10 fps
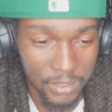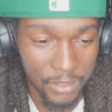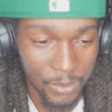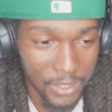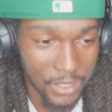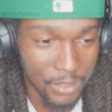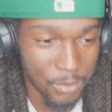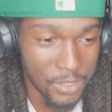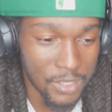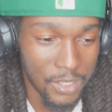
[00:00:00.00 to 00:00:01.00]
Don't get it
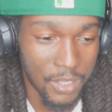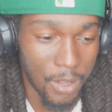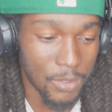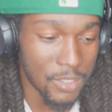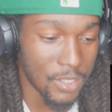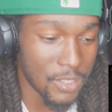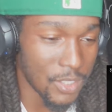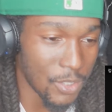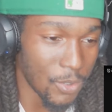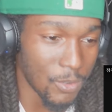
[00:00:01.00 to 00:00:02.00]
twisted. I was just,
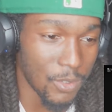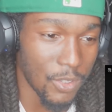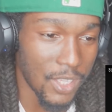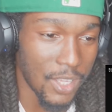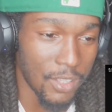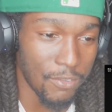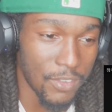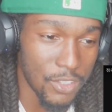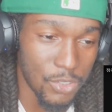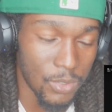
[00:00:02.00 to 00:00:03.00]
you know, looking at the
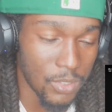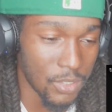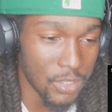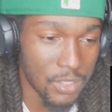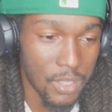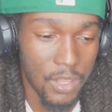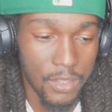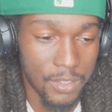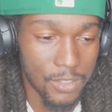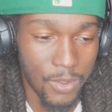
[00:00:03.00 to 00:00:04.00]
visuals.
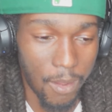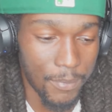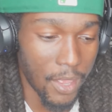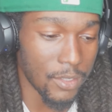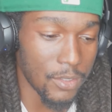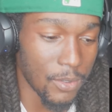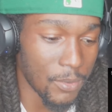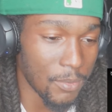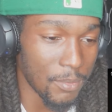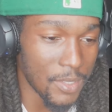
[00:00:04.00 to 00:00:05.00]
So I'm not, you know,
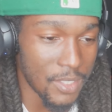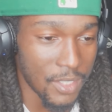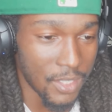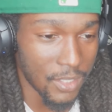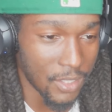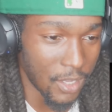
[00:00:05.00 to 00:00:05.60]
missing anything.